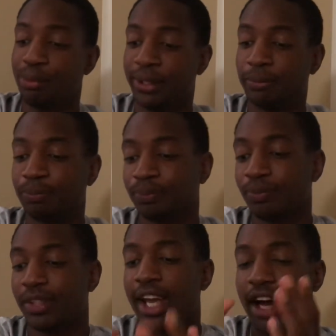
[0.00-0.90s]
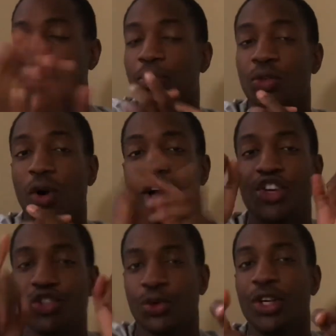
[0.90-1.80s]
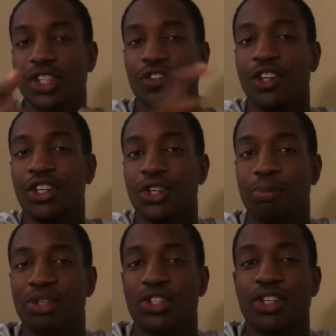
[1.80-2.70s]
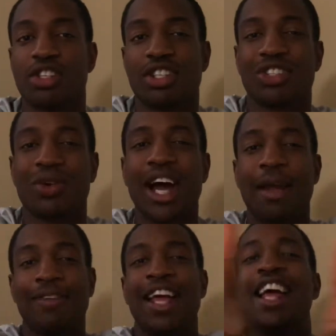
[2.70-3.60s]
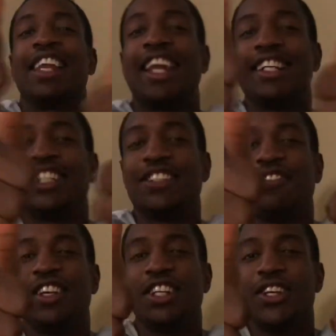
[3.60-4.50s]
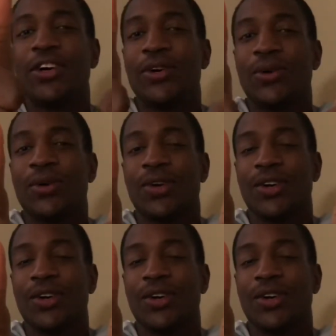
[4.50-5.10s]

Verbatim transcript: But yeah, I hope you all enjoyed this video. Be sure to subscribe, like this video,